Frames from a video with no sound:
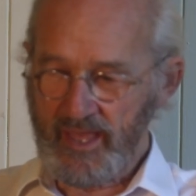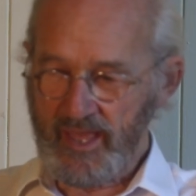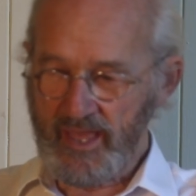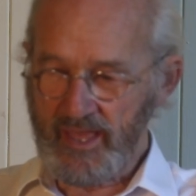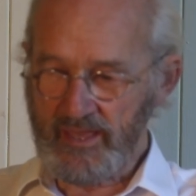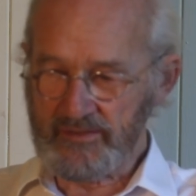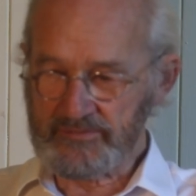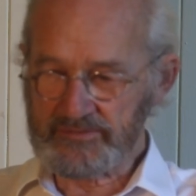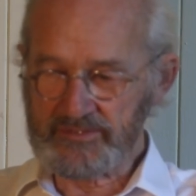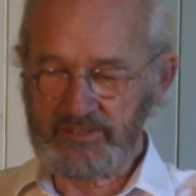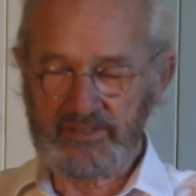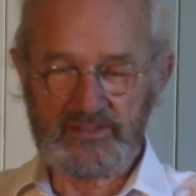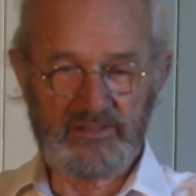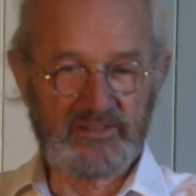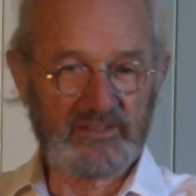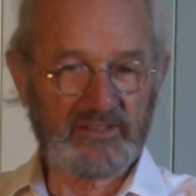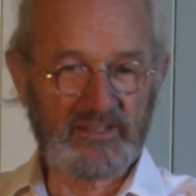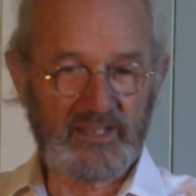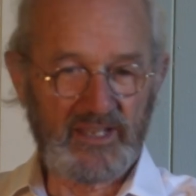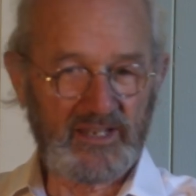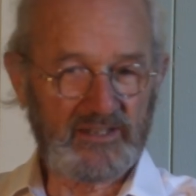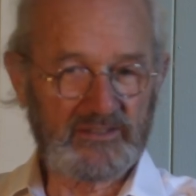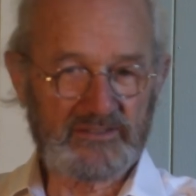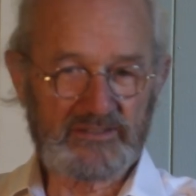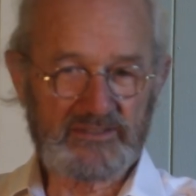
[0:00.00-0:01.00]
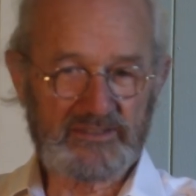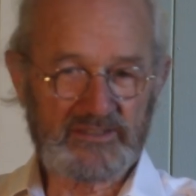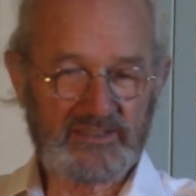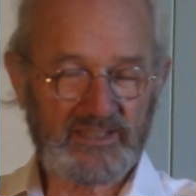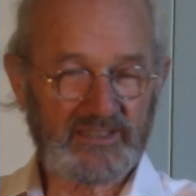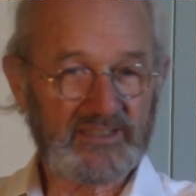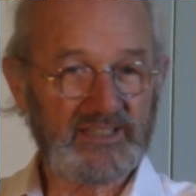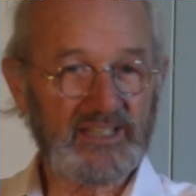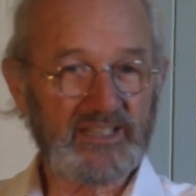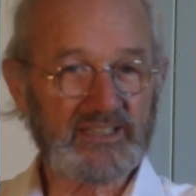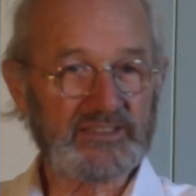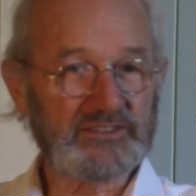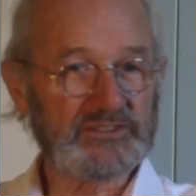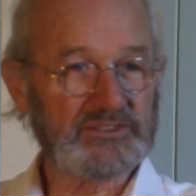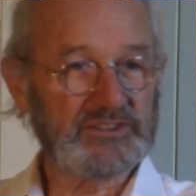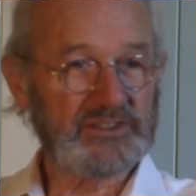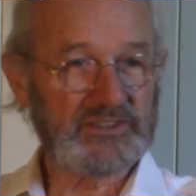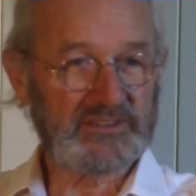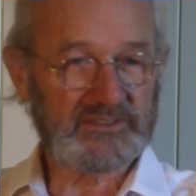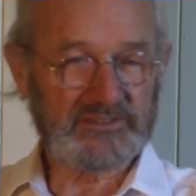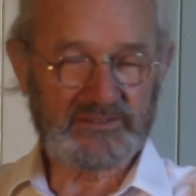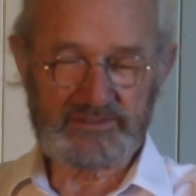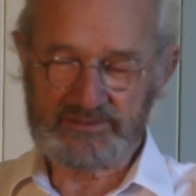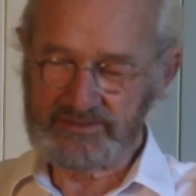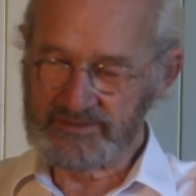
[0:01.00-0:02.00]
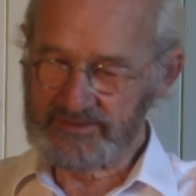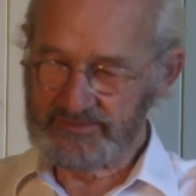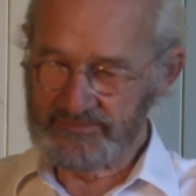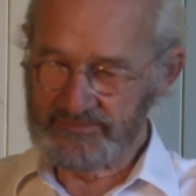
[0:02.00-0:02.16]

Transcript: after the current election,